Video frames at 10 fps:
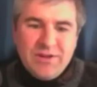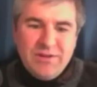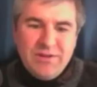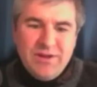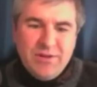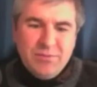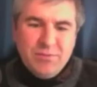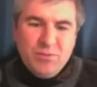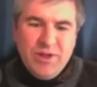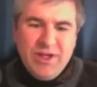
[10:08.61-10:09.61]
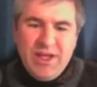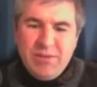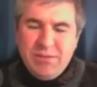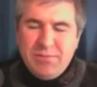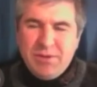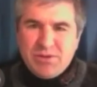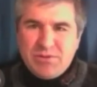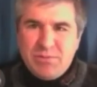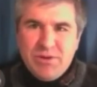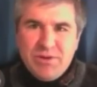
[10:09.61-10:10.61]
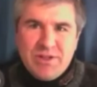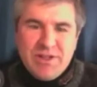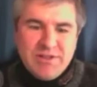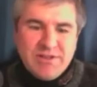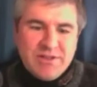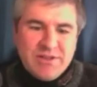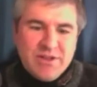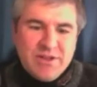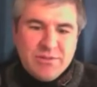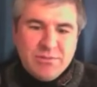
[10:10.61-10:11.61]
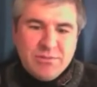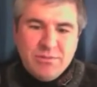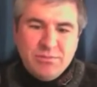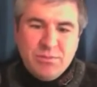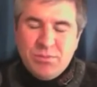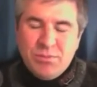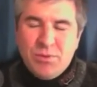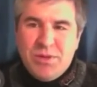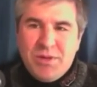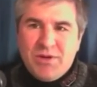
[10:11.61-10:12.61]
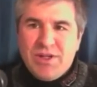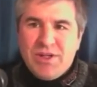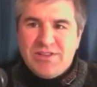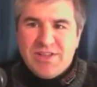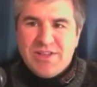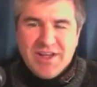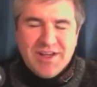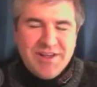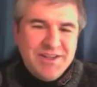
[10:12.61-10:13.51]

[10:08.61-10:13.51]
when he came up, he was billed as Boom Boom Marunise.